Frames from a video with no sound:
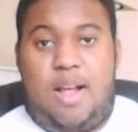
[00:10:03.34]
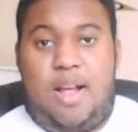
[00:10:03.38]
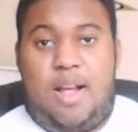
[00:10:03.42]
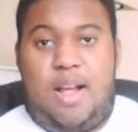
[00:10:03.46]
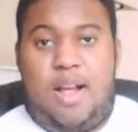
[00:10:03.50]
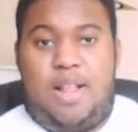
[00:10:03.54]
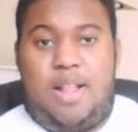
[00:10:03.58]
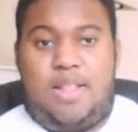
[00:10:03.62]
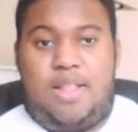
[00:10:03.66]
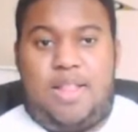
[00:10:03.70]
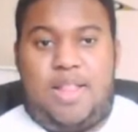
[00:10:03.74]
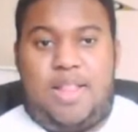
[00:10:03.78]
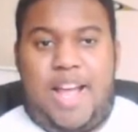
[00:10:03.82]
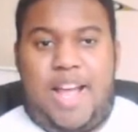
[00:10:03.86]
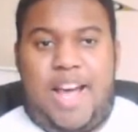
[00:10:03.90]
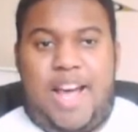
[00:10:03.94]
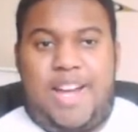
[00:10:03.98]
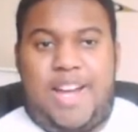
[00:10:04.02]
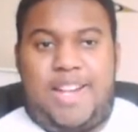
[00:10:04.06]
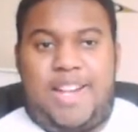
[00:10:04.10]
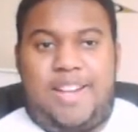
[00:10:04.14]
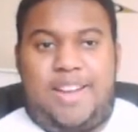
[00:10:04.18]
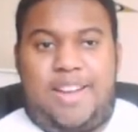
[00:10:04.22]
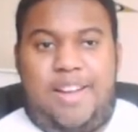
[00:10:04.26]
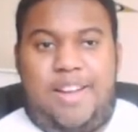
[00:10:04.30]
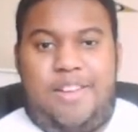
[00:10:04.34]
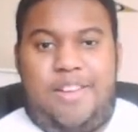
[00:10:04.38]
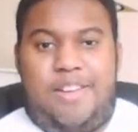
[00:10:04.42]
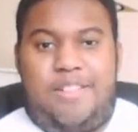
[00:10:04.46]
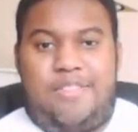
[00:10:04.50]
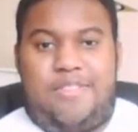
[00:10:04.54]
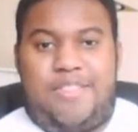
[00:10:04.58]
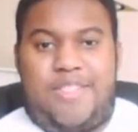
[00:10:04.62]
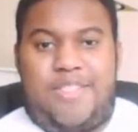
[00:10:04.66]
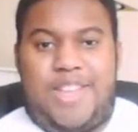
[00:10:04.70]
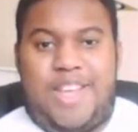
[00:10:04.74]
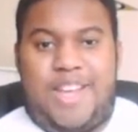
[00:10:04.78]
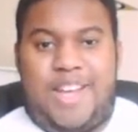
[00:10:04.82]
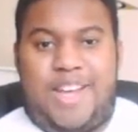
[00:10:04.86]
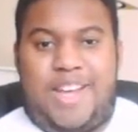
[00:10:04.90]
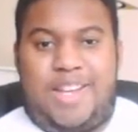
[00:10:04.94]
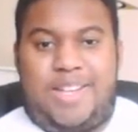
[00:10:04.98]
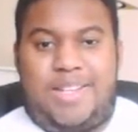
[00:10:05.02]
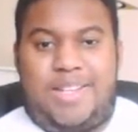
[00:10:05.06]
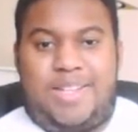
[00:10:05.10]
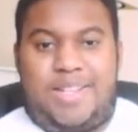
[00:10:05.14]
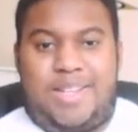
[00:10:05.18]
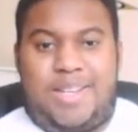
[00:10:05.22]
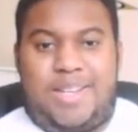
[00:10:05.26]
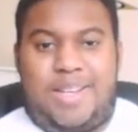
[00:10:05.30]
a lot of
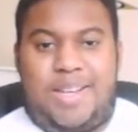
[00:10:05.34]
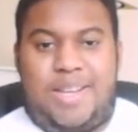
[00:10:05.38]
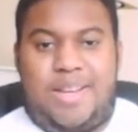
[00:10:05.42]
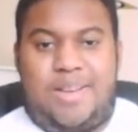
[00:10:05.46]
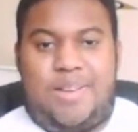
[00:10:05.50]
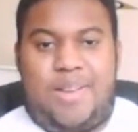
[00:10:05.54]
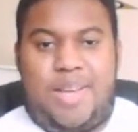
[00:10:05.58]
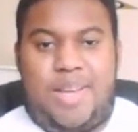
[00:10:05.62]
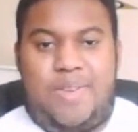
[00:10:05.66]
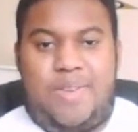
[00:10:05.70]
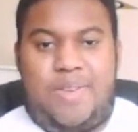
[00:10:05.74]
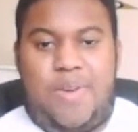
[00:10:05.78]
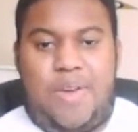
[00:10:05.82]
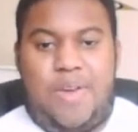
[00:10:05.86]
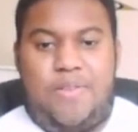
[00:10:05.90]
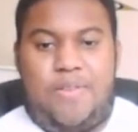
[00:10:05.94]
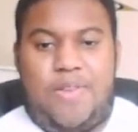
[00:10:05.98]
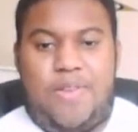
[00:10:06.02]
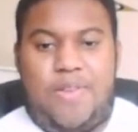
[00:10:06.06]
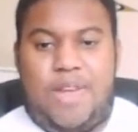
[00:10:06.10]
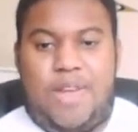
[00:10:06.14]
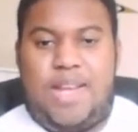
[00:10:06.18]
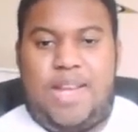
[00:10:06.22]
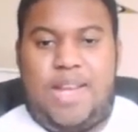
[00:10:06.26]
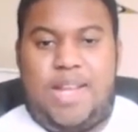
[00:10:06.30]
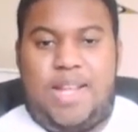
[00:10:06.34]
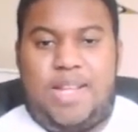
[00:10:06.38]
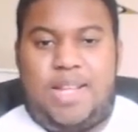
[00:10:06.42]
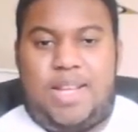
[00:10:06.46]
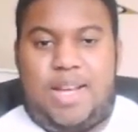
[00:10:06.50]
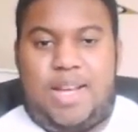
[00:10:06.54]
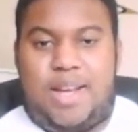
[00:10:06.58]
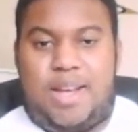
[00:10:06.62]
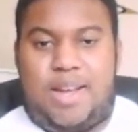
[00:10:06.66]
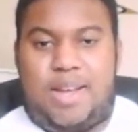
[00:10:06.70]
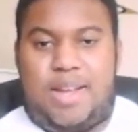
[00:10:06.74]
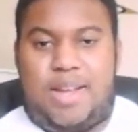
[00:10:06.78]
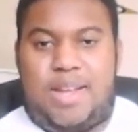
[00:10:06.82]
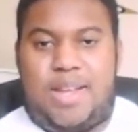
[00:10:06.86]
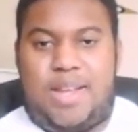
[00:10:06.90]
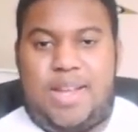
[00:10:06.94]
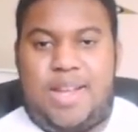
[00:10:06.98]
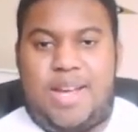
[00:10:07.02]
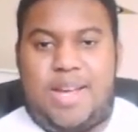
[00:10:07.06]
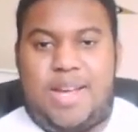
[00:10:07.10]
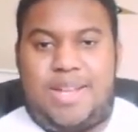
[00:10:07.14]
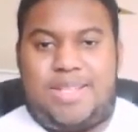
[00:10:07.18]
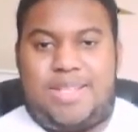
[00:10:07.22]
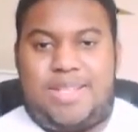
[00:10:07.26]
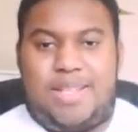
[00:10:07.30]
things with the he
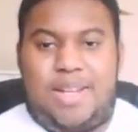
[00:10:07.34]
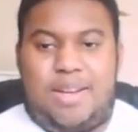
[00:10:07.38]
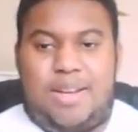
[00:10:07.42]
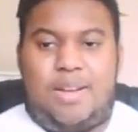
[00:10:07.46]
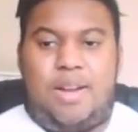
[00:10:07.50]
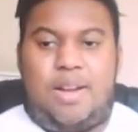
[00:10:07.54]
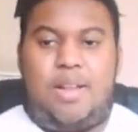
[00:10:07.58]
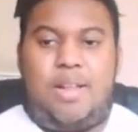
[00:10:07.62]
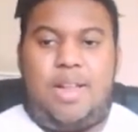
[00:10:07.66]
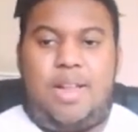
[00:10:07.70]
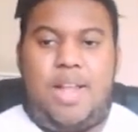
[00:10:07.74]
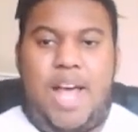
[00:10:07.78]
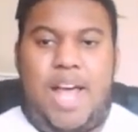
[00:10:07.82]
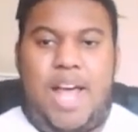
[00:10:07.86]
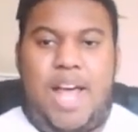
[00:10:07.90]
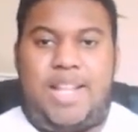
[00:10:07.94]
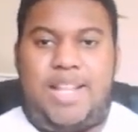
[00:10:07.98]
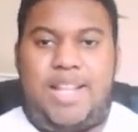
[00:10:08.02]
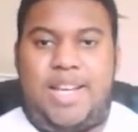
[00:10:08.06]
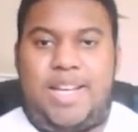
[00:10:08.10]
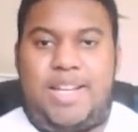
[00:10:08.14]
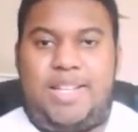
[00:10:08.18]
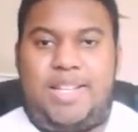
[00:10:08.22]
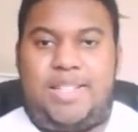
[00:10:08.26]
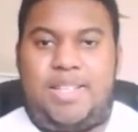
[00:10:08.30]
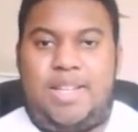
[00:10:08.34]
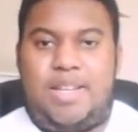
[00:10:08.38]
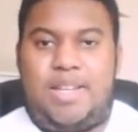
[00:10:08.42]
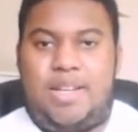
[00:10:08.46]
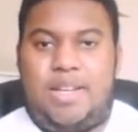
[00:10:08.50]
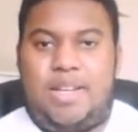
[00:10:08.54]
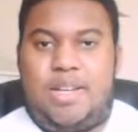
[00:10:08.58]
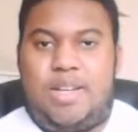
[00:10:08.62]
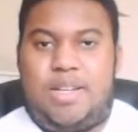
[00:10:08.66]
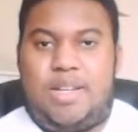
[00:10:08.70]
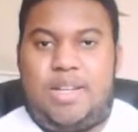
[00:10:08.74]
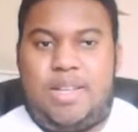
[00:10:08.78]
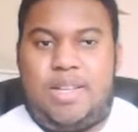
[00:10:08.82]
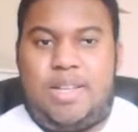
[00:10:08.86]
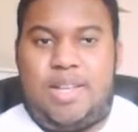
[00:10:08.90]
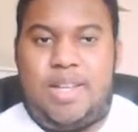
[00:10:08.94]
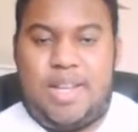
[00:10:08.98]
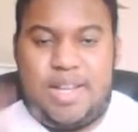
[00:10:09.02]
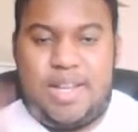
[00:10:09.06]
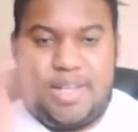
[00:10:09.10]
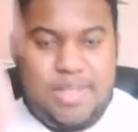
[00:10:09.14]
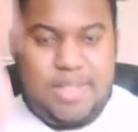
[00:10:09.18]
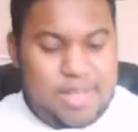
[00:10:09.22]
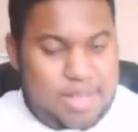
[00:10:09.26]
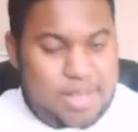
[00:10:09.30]
has done a lot of things.
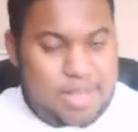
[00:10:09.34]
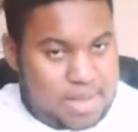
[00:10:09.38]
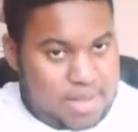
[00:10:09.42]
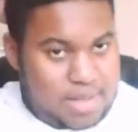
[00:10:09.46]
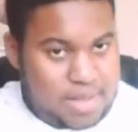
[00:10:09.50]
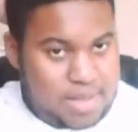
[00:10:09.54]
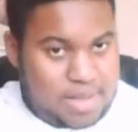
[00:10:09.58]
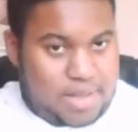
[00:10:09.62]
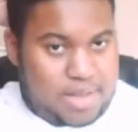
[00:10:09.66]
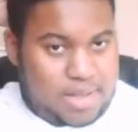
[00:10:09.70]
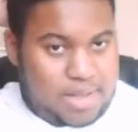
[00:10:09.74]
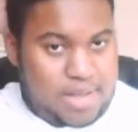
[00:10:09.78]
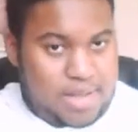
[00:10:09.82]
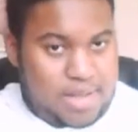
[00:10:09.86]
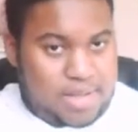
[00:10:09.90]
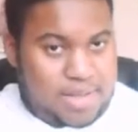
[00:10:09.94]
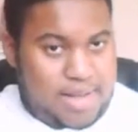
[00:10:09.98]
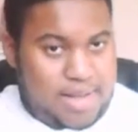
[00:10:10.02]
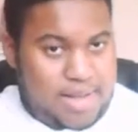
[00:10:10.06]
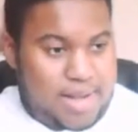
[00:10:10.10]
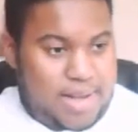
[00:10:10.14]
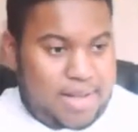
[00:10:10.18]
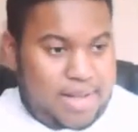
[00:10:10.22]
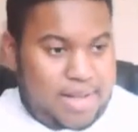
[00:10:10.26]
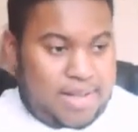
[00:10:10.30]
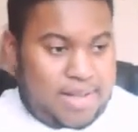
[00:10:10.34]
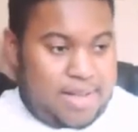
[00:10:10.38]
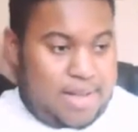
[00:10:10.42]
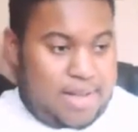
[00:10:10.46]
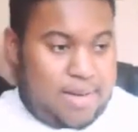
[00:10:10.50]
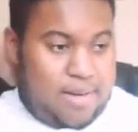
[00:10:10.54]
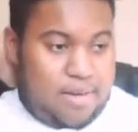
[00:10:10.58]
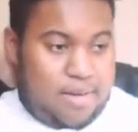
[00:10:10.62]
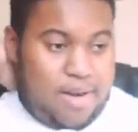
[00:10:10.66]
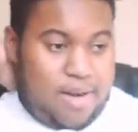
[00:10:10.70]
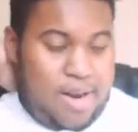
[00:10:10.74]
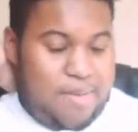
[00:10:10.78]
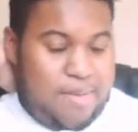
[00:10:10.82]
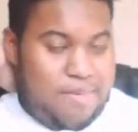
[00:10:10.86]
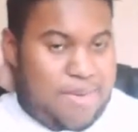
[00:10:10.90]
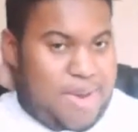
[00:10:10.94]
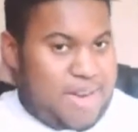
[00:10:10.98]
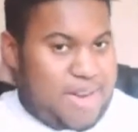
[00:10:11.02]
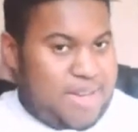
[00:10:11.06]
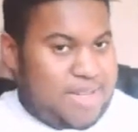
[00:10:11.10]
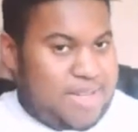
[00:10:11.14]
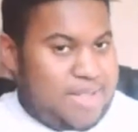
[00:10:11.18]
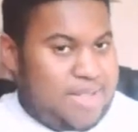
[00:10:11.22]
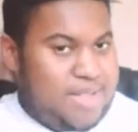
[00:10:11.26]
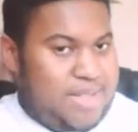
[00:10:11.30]
He has done these things, great
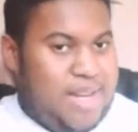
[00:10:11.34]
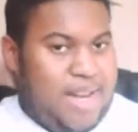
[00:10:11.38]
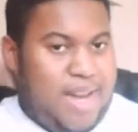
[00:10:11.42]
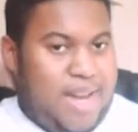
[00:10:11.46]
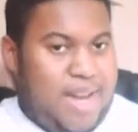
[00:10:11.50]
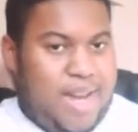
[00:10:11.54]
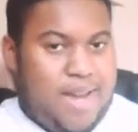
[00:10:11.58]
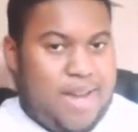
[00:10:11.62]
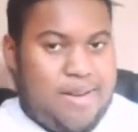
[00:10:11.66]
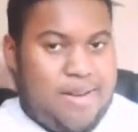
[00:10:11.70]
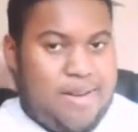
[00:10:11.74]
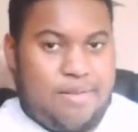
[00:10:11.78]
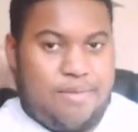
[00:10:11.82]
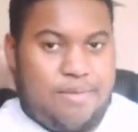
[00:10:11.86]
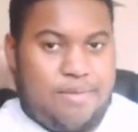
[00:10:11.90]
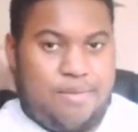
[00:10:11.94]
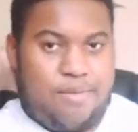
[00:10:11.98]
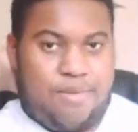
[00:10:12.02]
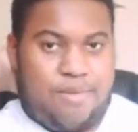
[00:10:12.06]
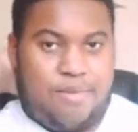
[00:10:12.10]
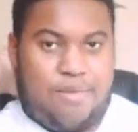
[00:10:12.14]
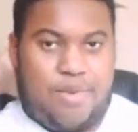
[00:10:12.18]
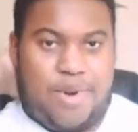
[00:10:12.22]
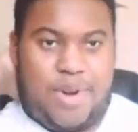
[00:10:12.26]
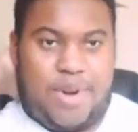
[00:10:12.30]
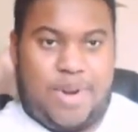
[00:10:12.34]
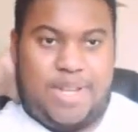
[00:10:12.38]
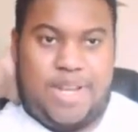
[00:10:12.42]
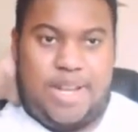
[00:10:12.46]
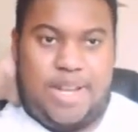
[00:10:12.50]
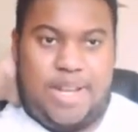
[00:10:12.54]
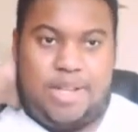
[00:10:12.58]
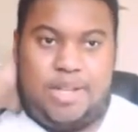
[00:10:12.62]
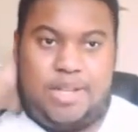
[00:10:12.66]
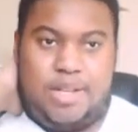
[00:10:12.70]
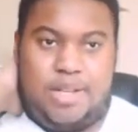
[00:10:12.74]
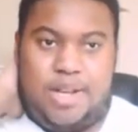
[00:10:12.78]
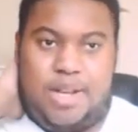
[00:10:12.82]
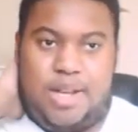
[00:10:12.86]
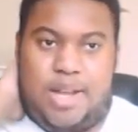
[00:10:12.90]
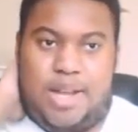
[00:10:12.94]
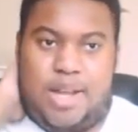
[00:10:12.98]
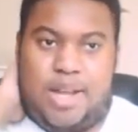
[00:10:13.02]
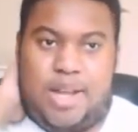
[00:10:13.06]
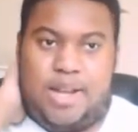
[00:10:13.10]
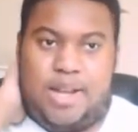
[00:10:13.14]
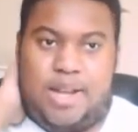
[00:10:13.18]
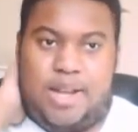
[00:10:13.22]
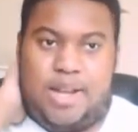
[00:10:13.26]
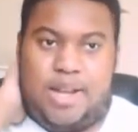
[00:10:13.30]
matches and great things.
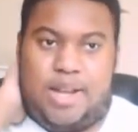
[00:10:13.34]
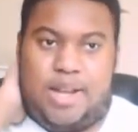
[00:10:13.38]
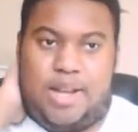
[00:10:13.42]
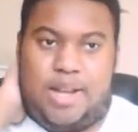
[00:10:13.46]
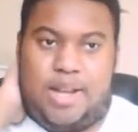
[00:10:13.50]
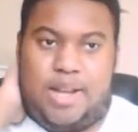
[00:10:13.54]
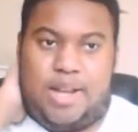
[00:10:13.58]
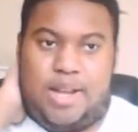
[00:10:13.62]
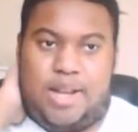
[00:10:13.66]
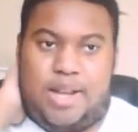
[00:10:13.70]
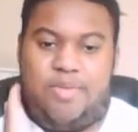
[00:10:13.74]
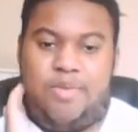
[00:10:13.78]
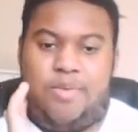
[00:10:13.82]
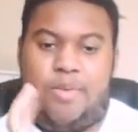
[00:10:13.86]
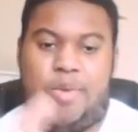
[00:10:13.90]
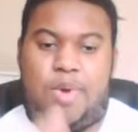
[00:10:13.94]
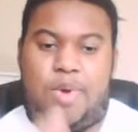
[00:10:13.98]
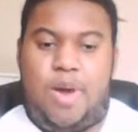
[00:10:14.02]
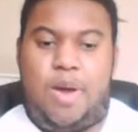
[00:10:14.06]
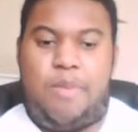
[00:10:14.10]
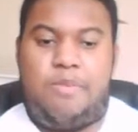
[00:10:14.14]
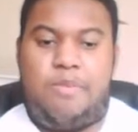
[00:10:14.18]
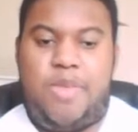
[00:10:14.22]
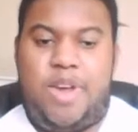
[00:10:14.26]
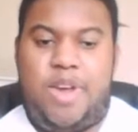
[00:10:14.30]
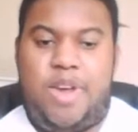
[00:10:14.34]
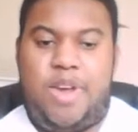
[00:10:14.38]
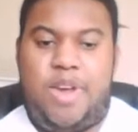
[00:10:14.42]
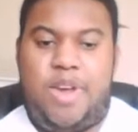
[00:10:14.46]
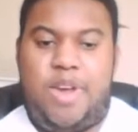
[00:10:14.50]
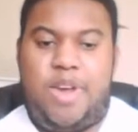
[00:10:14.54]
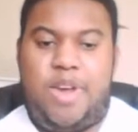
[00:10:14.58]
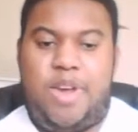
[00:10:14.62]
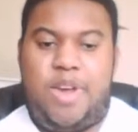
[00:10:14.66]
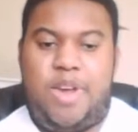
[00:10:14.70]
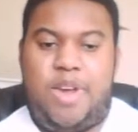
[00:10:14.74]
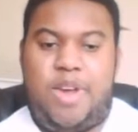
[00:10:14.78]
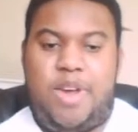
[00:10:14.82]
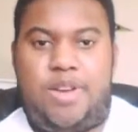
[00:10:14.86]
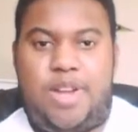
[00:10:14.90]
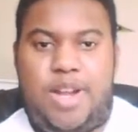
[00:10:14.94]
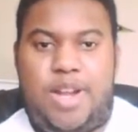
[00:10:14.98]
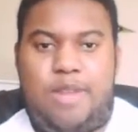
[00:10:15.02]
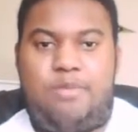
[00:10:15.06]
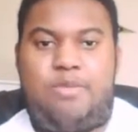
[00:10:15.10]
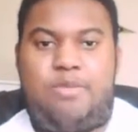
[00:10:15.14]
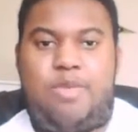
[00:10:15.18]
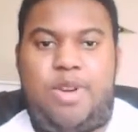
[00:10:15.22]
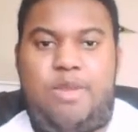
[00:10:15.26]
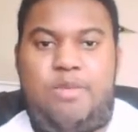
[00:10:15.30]
And this is a main eventer
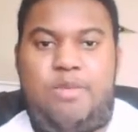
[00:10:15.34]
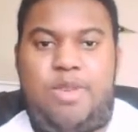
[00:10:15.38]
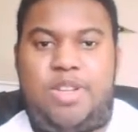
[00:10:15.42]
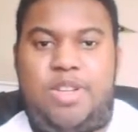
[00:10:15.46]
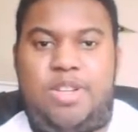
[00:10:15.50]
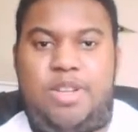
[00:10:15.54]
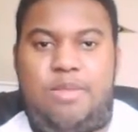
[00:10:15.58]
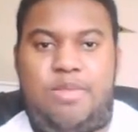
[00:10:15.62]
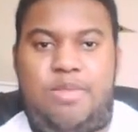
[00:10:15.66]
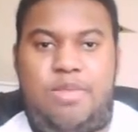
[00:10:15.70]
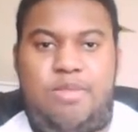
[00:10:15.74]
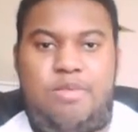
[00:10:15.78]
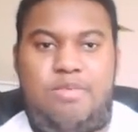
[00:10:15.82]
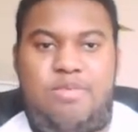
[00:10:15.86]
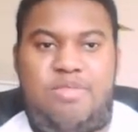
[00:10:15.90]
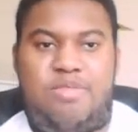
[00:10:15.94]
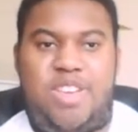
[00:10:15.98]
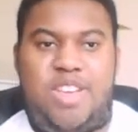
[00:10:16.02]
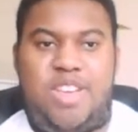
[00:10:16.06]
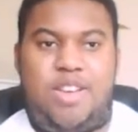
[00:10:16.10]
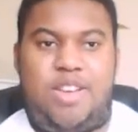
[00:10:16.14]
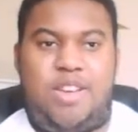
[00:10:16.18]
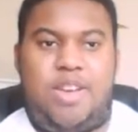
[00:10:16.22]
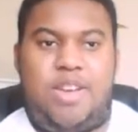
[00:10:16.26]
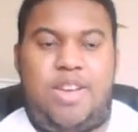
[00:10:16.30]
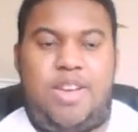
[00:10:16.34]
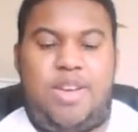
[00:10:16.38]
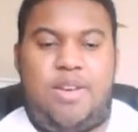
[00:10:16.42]
that pretty much WWE